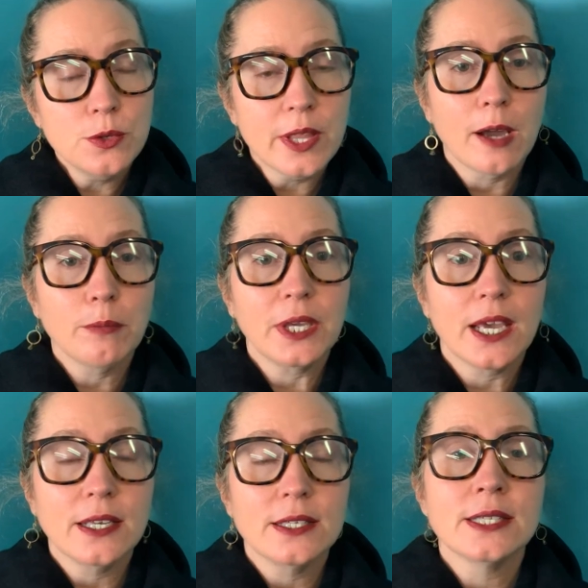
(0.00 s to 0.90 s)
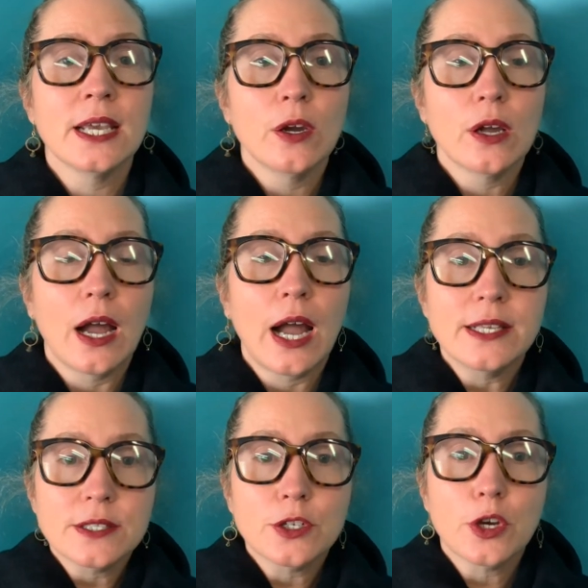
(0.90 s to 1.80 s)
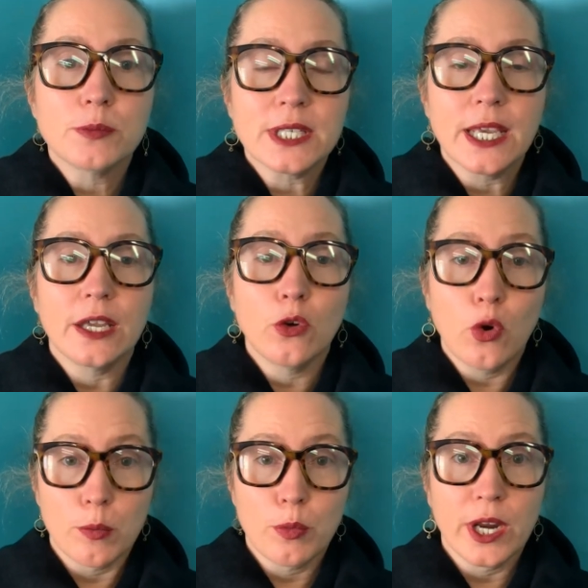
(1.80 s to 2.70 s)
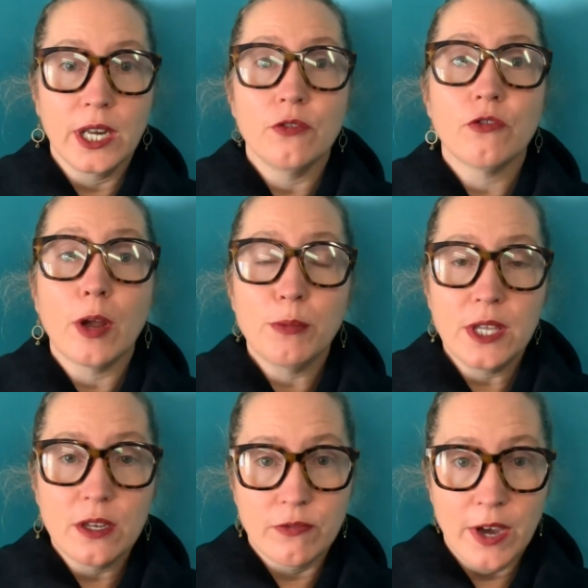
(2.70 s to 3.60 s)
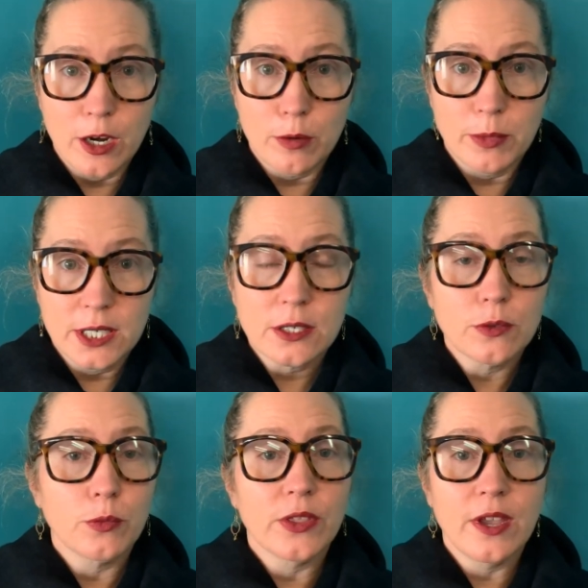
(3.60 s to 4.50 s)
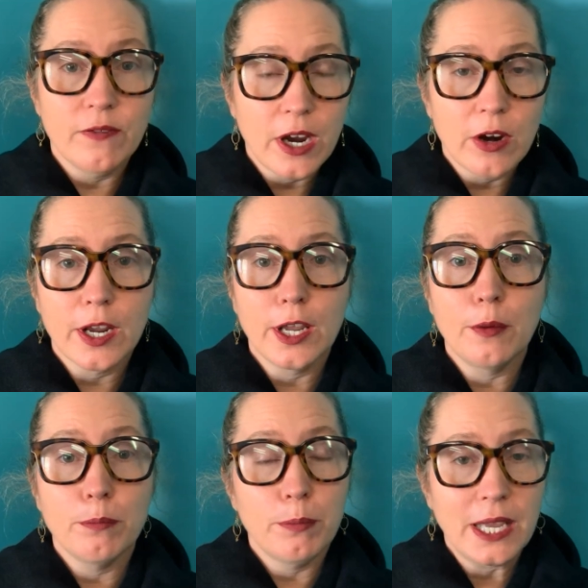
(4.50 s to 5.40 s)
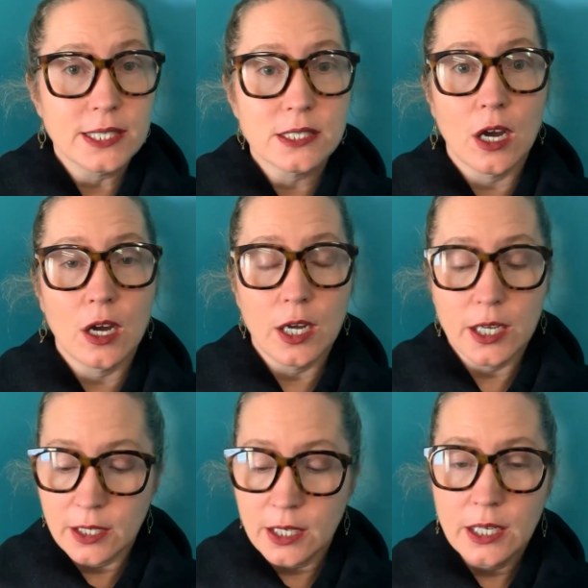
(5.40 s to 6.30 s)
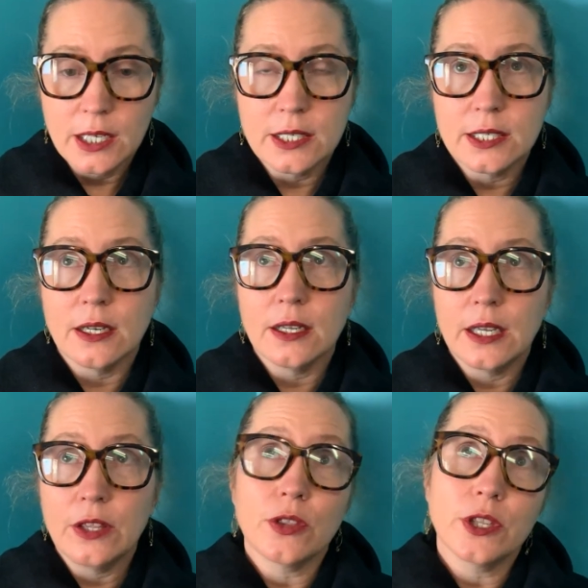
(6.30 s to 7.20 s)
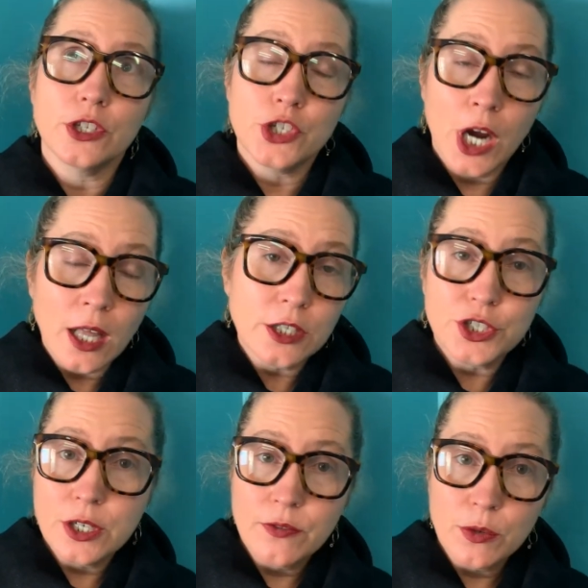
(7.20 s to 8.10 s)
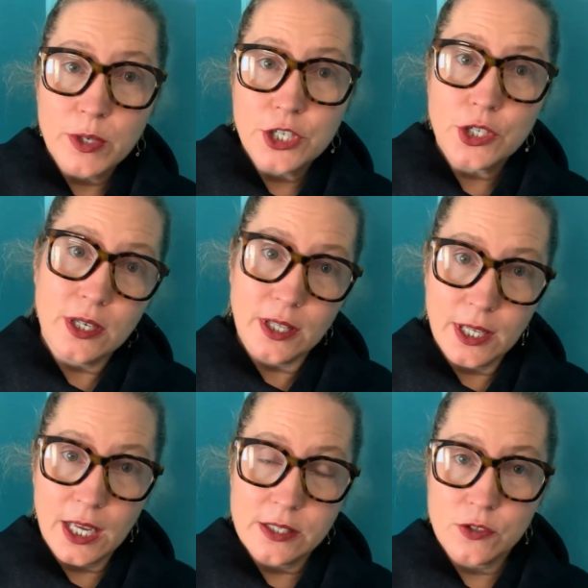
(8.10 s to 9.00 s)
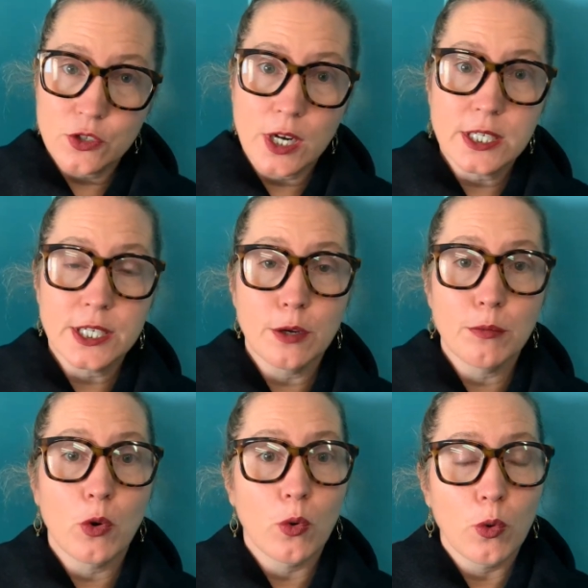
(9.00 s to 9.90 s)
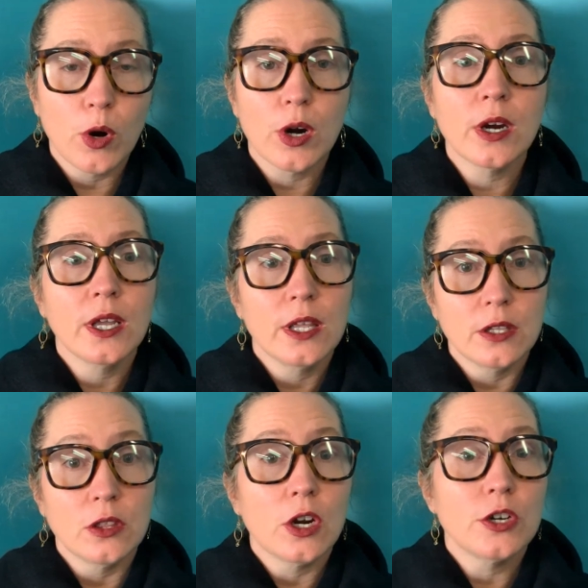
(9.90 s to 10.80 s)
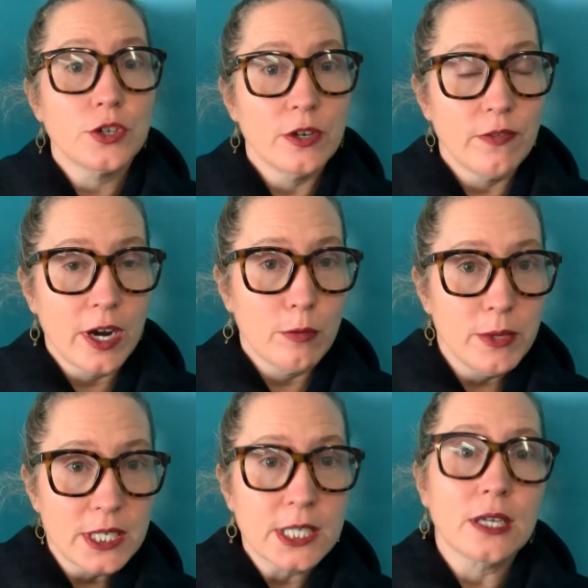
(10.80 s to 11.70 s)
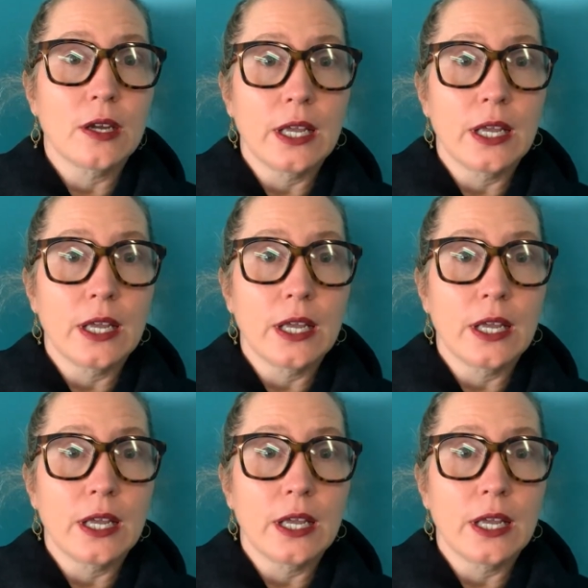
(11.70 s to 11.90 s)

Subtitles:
do that because Isotopes get incorporated from the environment, where they vary based on either the geology of the region, in the case of strontium, or the larger environment,